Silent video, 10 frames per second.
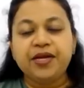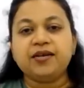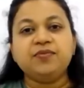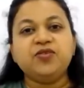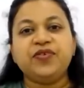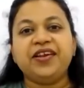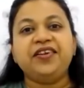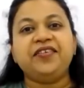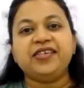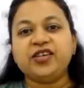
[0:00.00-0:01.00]
it
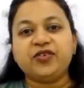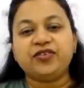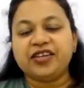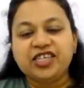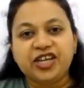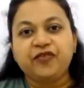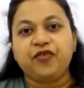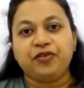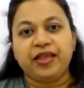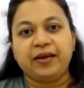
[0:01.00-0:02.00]
becomes very
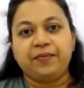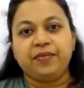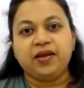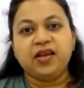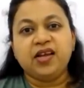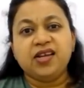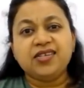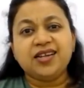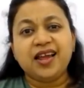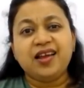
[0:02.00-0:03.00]
tragic for them.
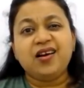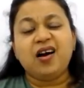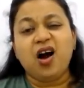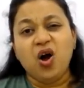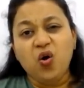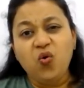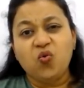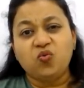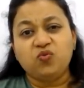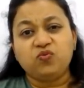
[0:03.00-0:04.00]
It's like,
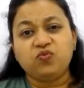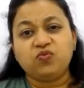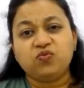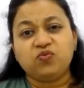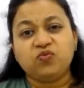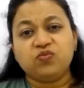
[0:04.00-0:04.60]
oh,